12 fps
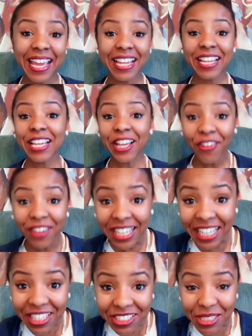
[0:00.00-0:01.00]
and go
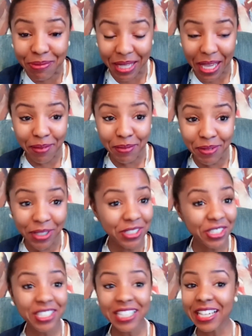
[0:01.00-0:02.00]
and get you some
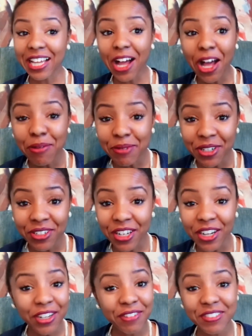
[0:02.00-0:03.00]
chamomile so you can calm your
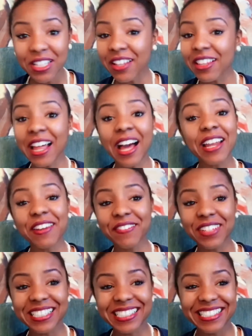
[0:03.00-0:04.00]
nerves. A lot
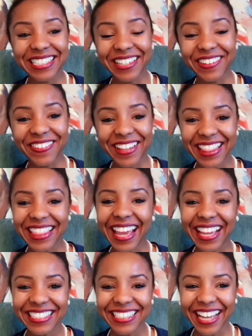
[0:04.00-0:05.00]
of us deal with
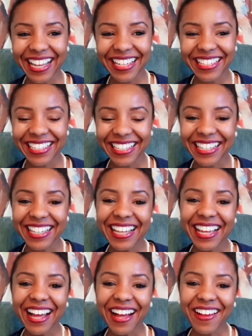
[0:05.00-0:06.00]
anxiety.
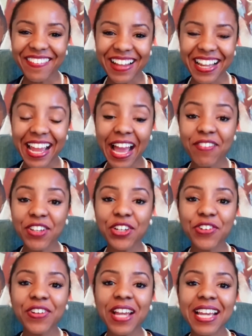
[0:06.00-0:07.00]
All right, have a
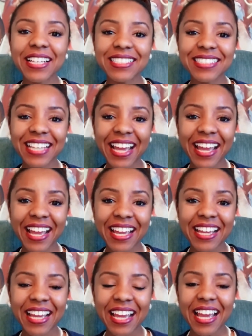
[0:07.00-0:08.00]
great
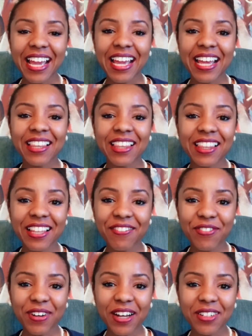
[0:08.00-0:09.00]
day and
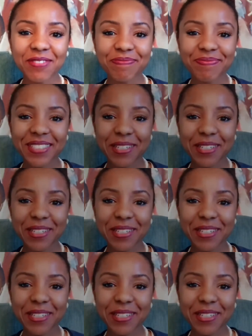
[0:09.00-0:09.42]
live well.